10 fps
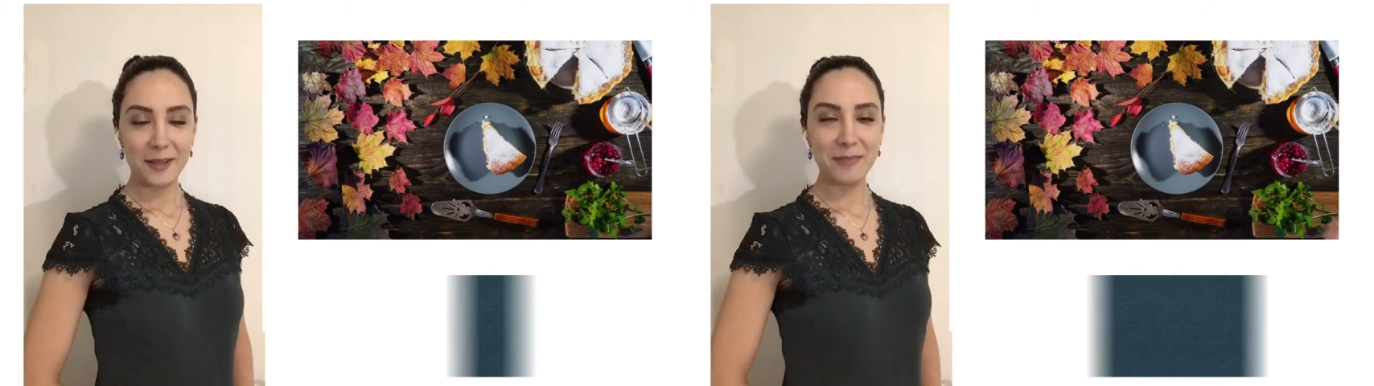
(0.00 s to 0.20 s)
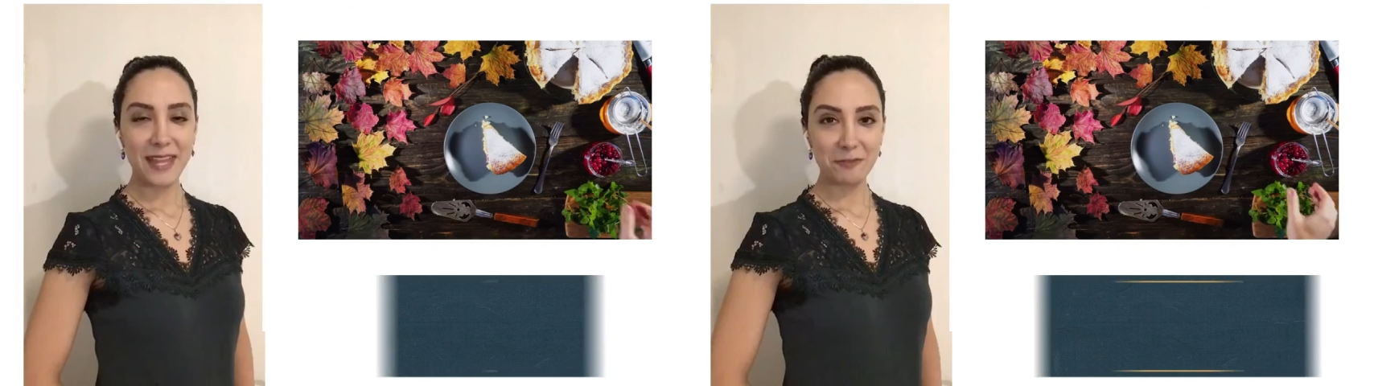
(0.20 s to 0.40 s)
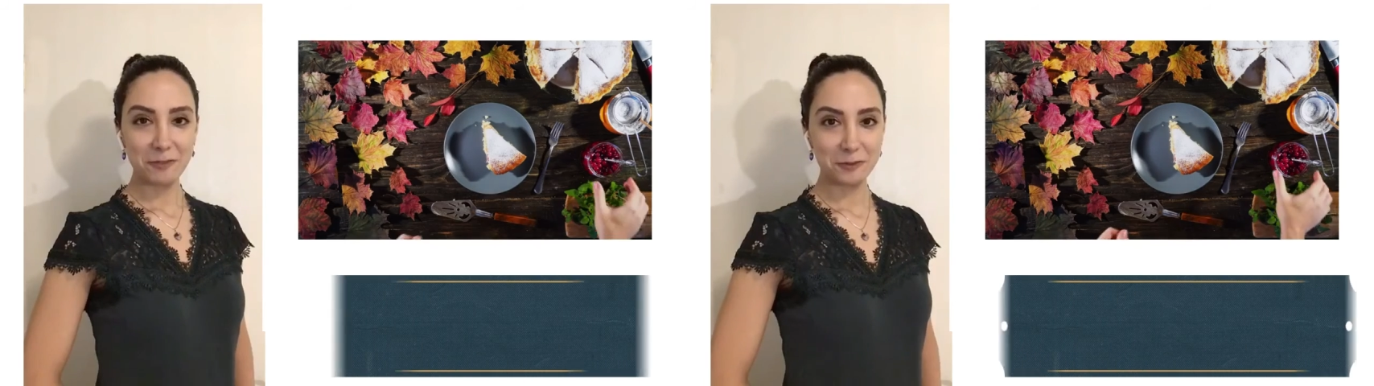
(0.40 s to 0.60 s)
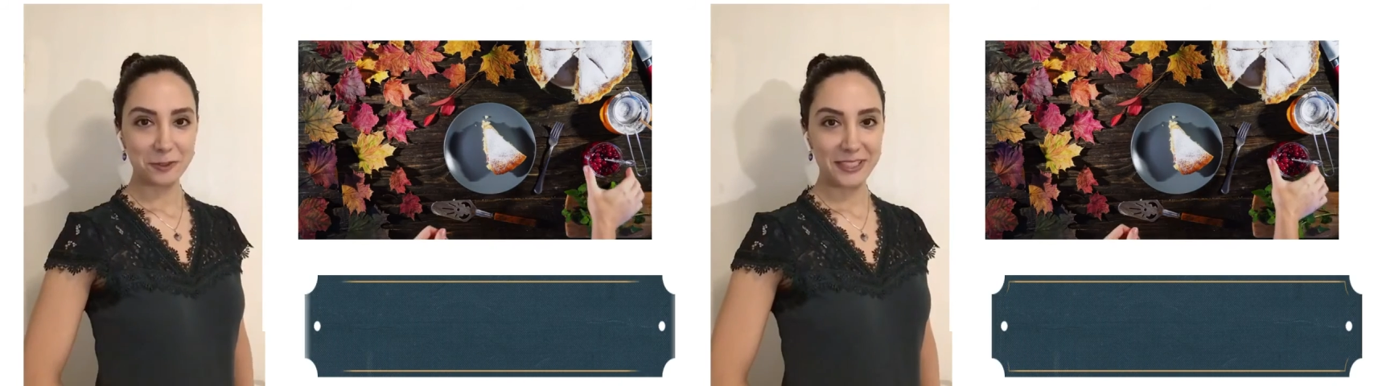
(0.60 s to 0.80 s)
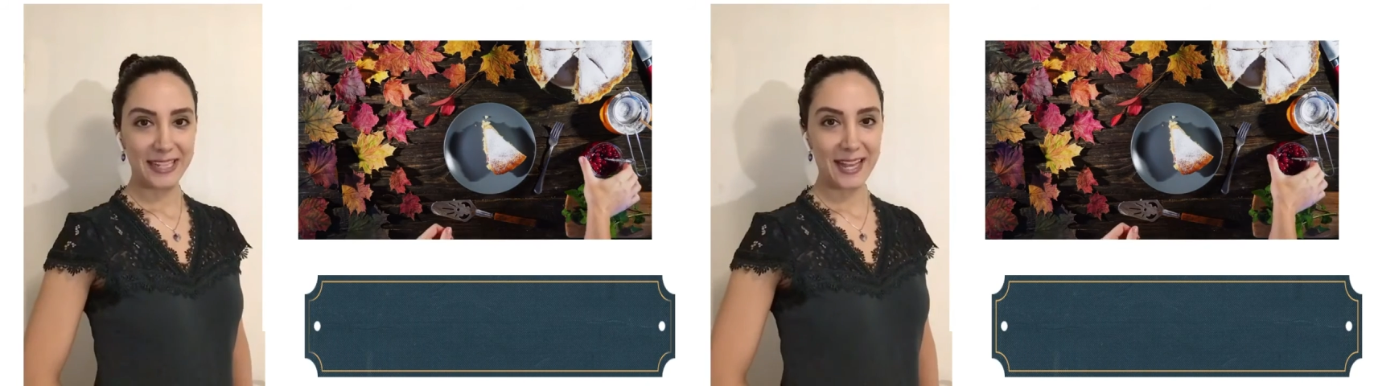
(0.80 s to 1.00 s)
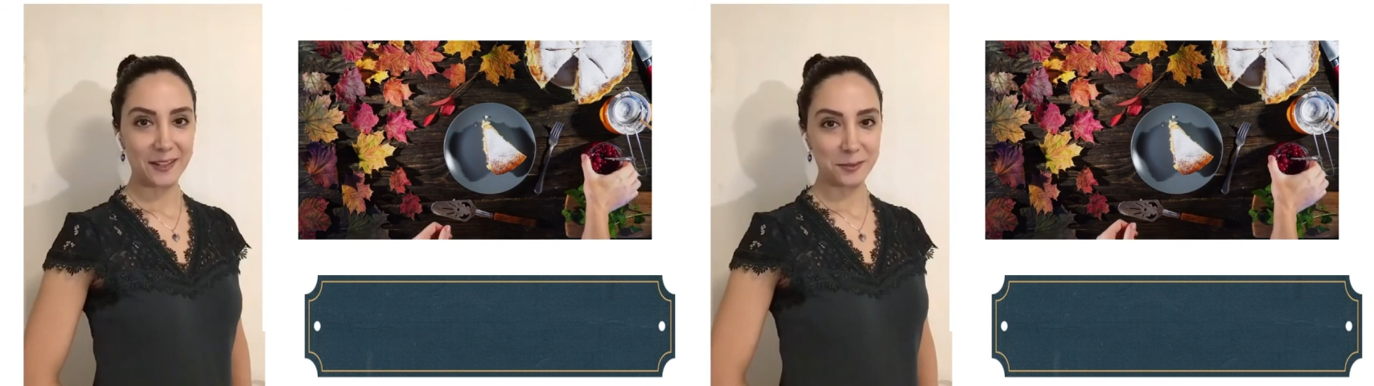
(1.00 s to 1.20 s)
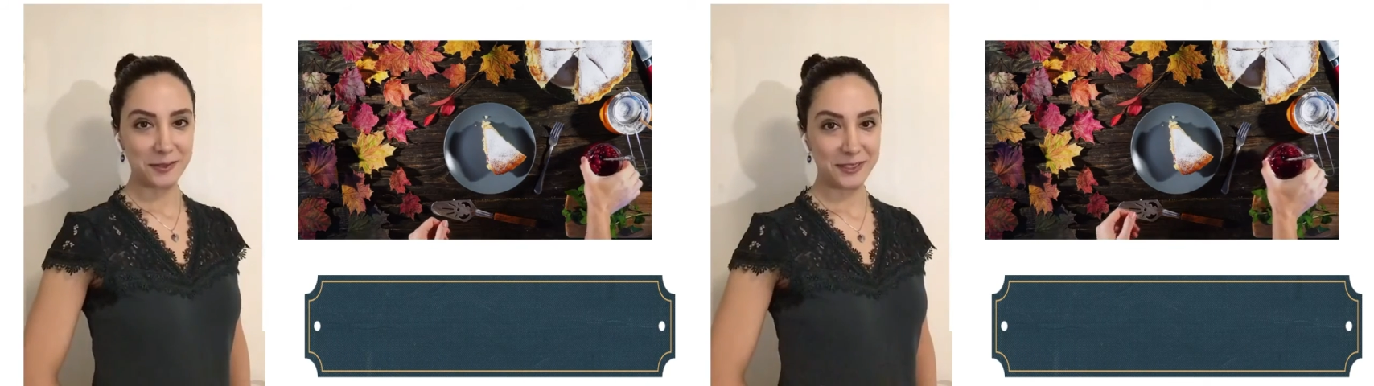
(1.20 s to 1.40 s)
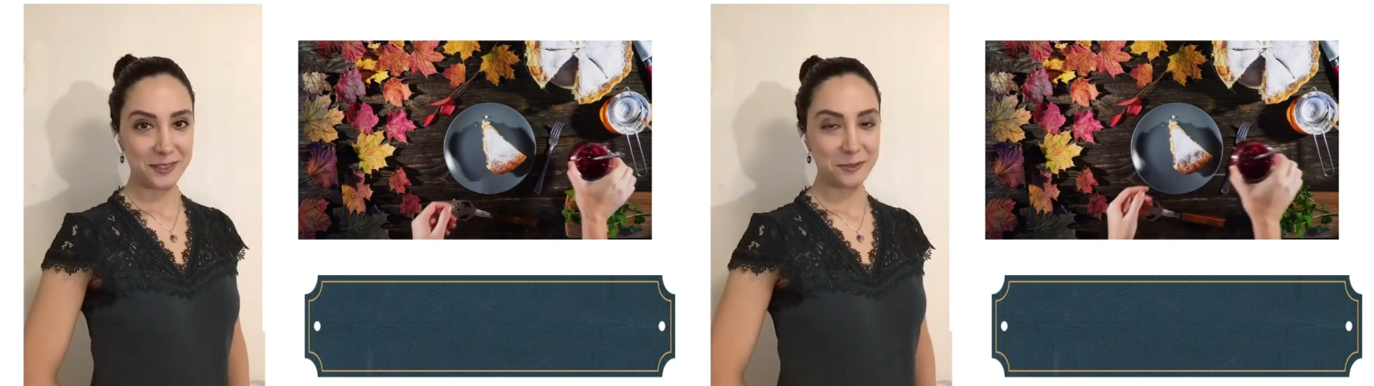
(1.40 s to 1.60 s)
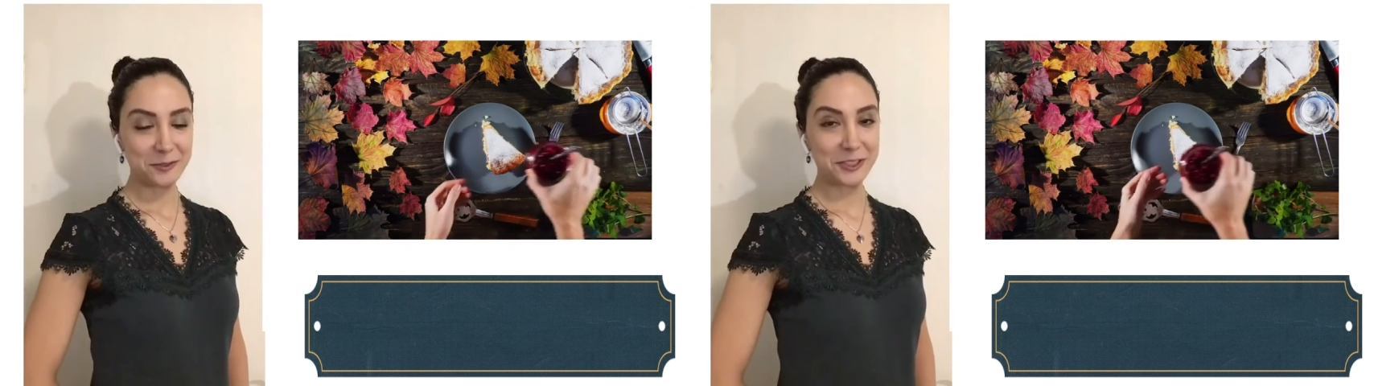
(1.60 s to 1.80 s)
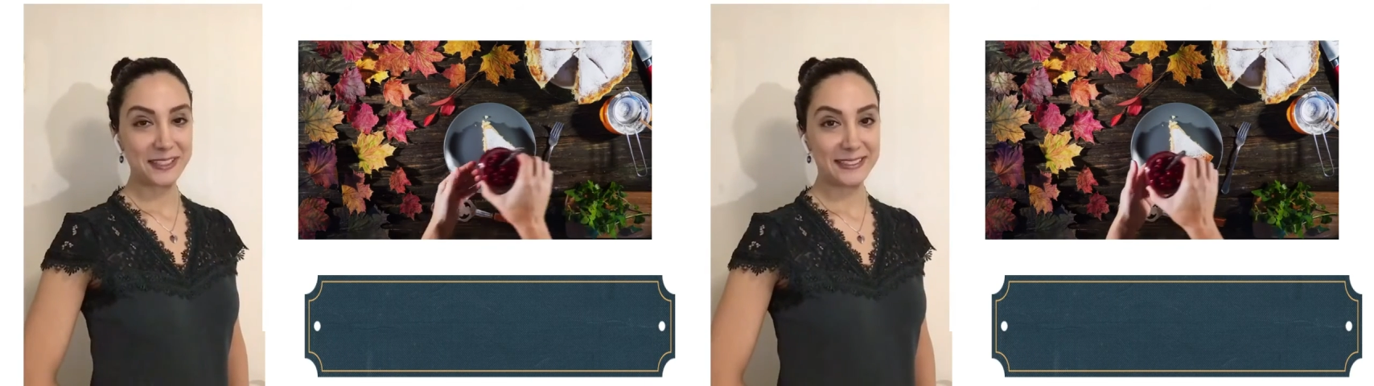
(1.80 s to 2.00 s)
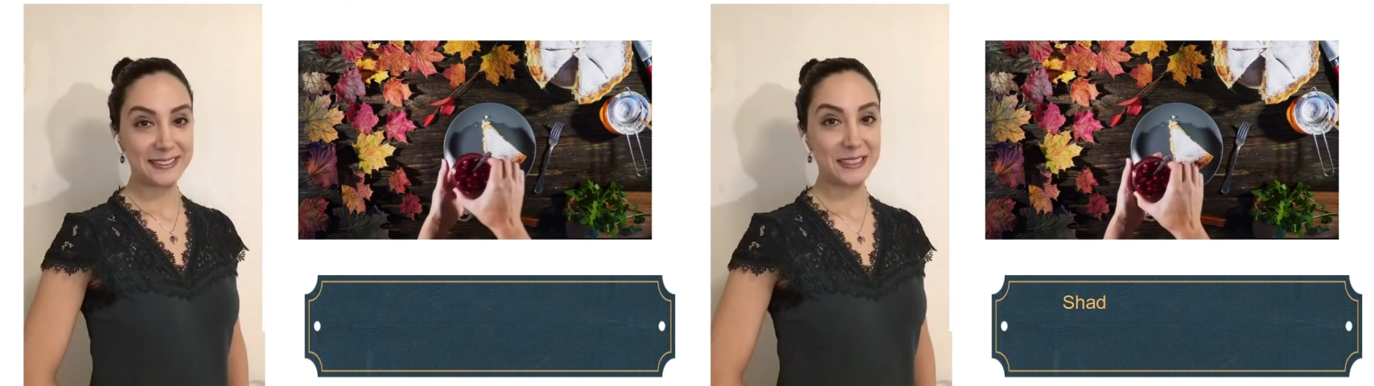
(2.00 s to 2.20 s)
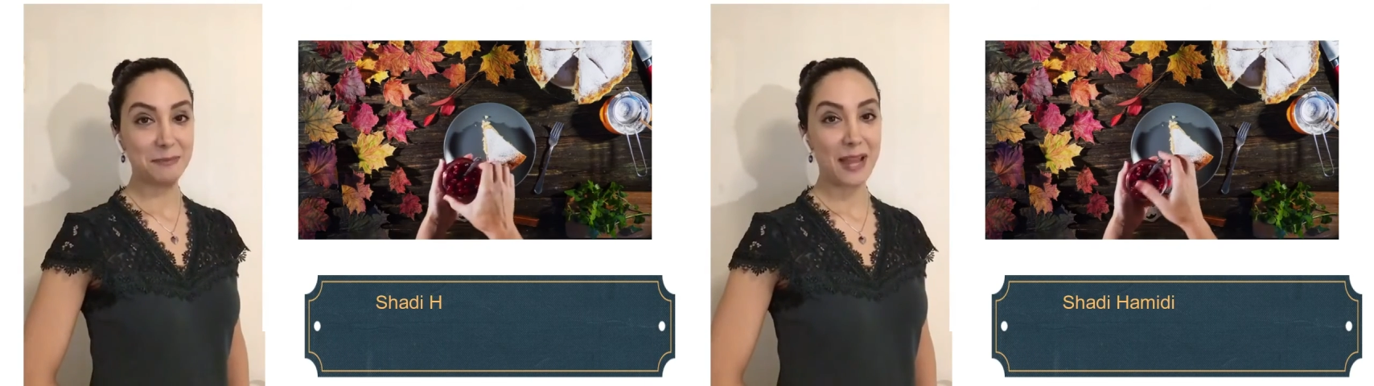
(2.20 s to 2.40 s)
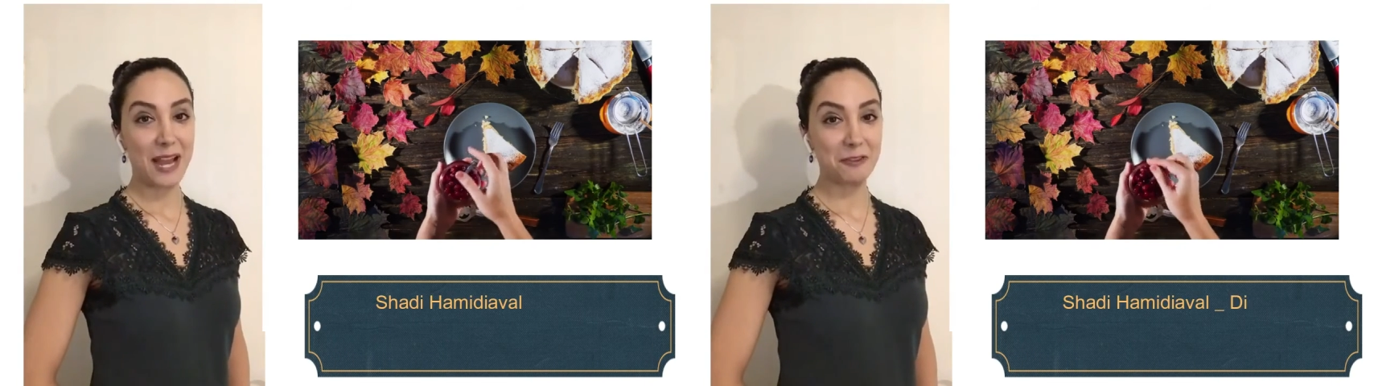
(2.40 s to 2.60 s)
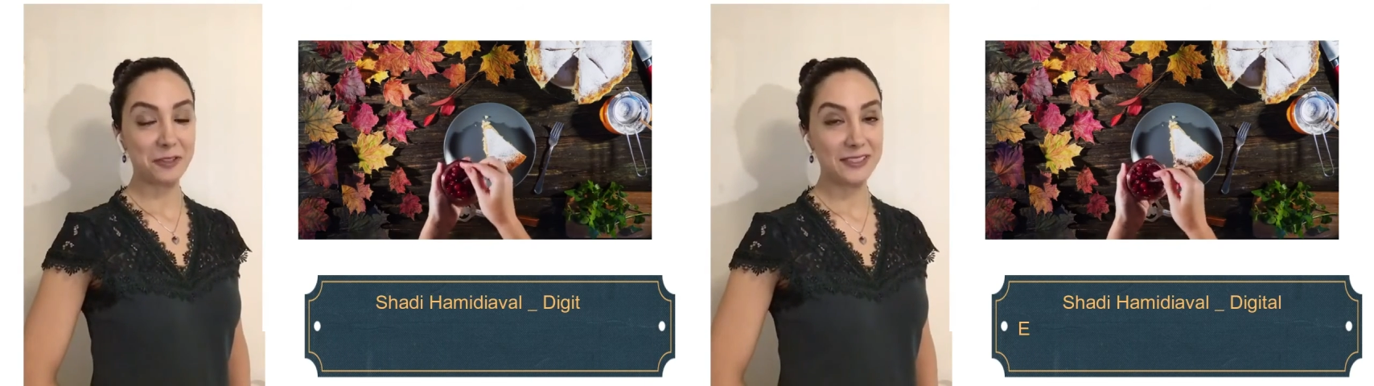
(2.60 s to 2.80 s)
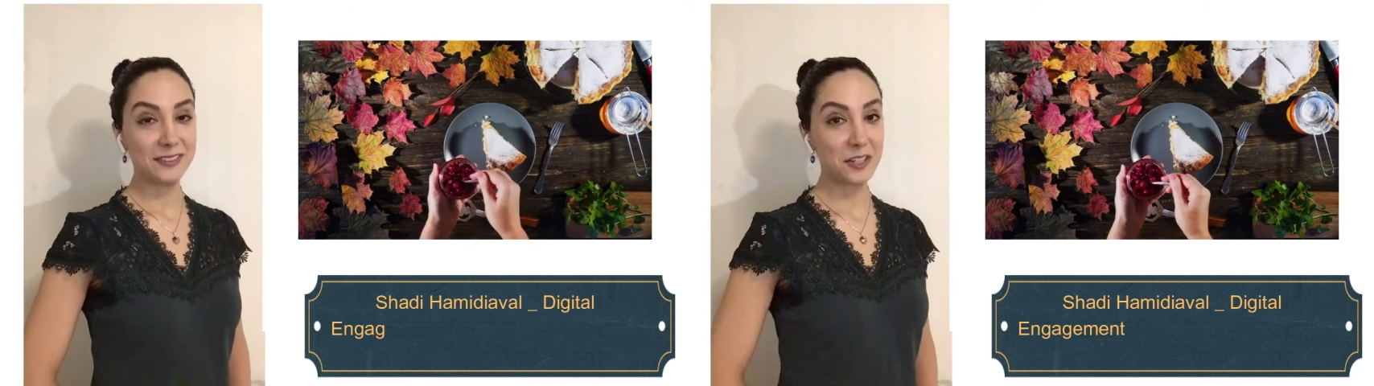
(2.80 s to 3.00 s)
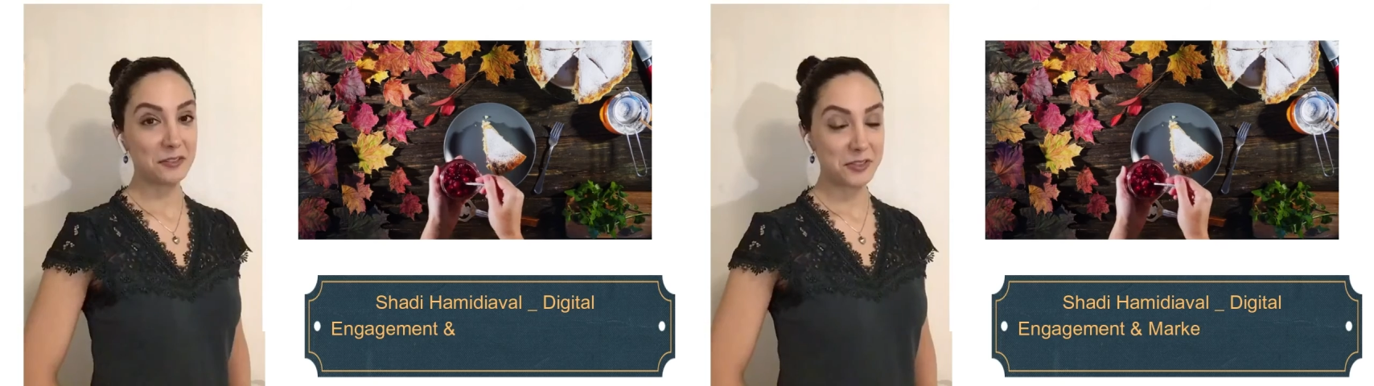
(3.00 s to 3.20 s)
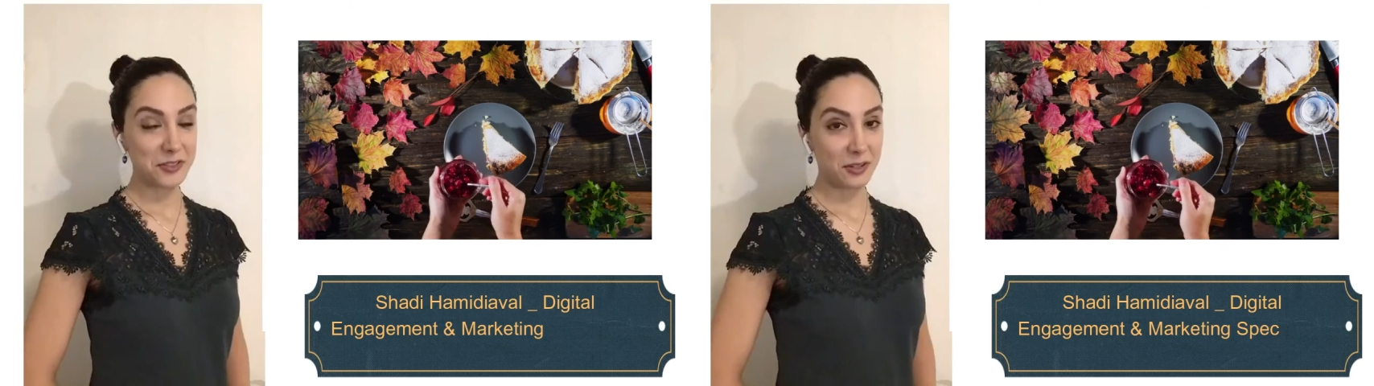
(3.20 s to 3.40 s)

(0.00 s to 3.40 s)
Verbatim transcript: I'm thankful for the Jalapeno for their empowering diverse